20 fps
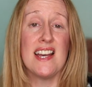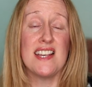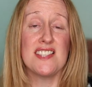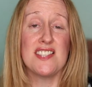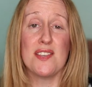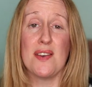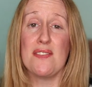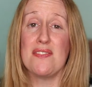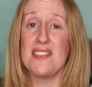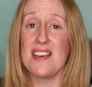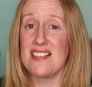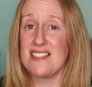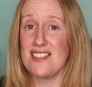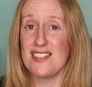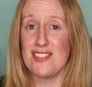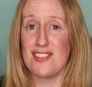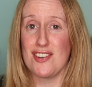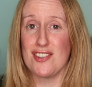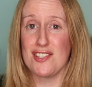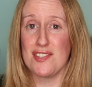And so if that's
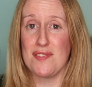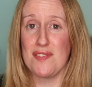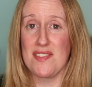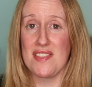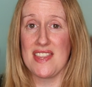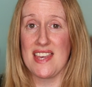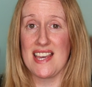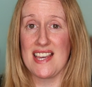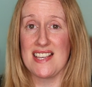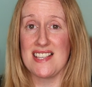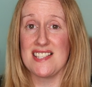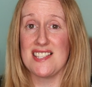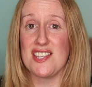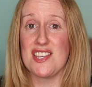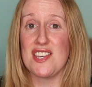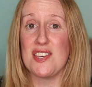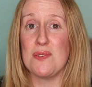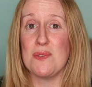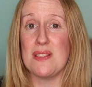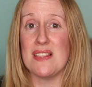the sort of things
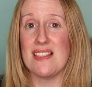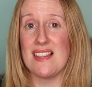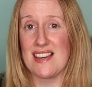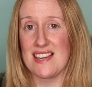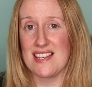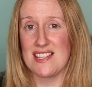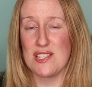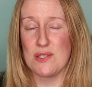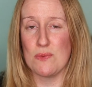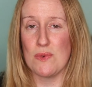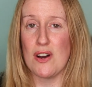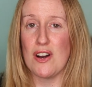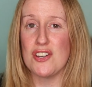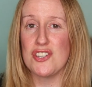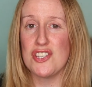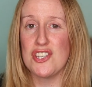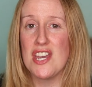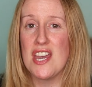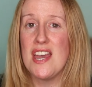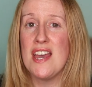that you like to
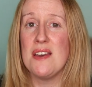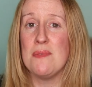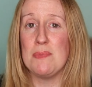watch,